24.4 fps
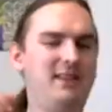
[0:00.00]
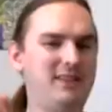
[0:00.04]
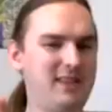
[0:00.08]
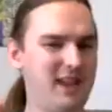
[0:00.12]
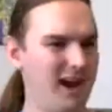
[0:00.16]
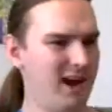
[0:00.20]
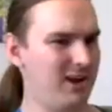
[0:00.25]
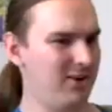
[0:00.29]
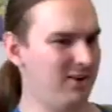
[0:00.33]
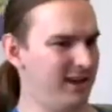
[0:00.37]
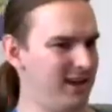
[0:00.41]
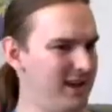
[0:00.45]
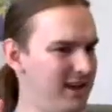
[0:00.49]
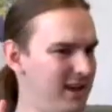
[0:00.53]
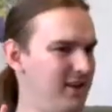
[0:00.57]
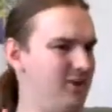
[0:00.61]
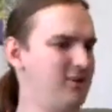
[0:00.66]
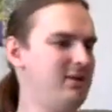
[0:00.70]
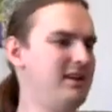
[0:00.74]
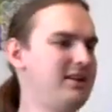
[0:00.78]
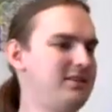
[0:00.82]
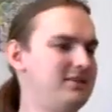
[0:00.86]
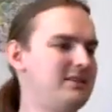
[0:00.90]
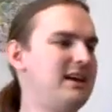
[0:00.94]
the irony
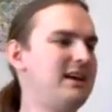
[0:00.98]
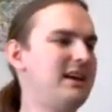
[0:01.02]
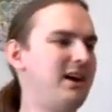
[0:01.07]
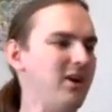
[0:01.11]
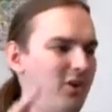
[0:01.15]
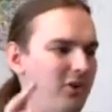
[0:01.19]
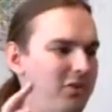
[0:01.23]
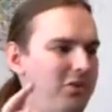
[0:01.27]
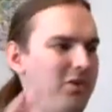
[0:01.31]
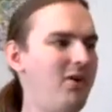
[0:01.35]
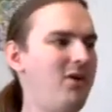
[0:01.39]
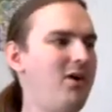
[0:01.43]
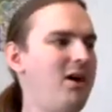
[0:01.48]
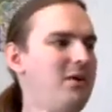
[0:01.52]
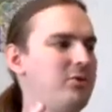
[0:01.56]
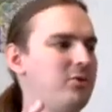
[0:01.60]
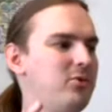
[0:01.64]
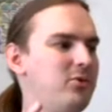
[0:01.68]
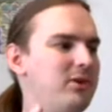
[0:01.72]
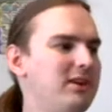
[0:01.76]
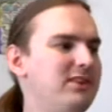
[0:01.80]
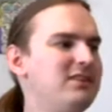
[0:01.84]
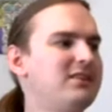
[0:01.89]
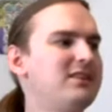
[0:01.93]
here is that although
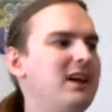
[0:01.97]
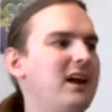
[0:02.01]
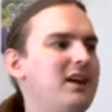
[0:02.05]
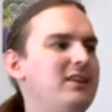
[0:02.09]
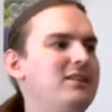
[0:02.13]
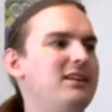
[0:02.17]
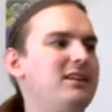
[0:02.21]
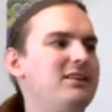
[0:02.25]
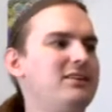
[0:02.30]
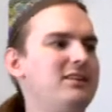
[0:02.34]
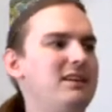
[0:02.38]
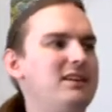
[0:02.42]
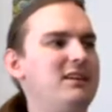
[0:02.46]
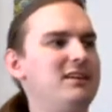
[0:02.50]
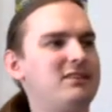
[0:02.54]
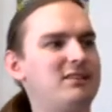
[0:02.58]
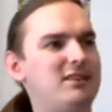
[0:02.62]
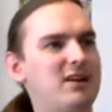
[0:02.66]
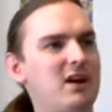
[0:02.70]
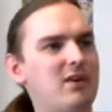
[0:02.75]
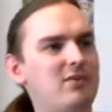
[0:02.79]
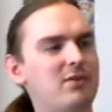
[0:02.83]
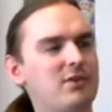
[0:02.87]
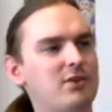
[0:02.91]
I'm criticizing
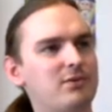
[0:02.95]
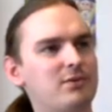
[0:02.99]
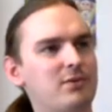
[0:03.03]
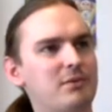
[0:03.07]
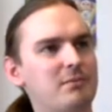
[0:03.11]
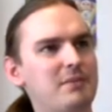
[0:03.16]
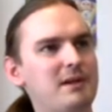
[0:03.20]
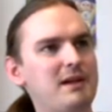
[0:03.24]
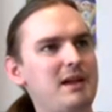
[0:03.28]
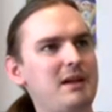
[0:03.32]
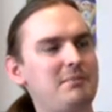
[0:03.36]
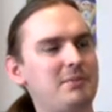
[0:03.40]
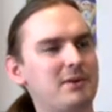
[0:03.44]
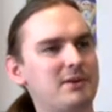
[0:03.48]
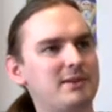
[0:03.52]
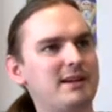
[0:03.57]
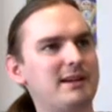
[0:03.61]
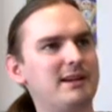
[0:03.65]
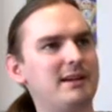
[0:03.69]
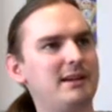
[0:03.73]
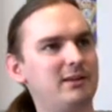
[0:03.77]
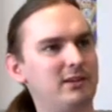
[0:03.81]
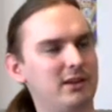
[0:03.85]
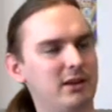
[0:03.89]
these covers for being
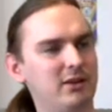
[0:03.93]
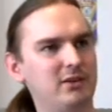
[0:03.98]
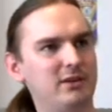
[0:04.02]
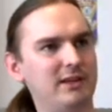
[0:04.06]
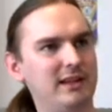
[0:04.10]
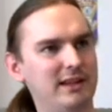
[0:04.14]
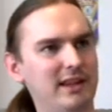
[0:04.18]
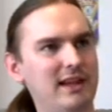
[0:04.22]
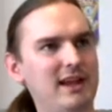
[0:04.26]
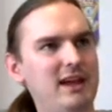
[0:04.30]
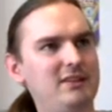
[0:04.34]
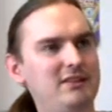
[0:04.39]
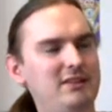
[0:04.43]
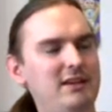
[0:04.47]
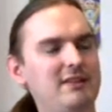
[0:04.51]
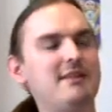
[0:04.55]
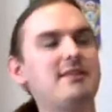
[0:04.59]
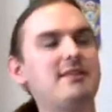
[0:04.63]
particularly lazy,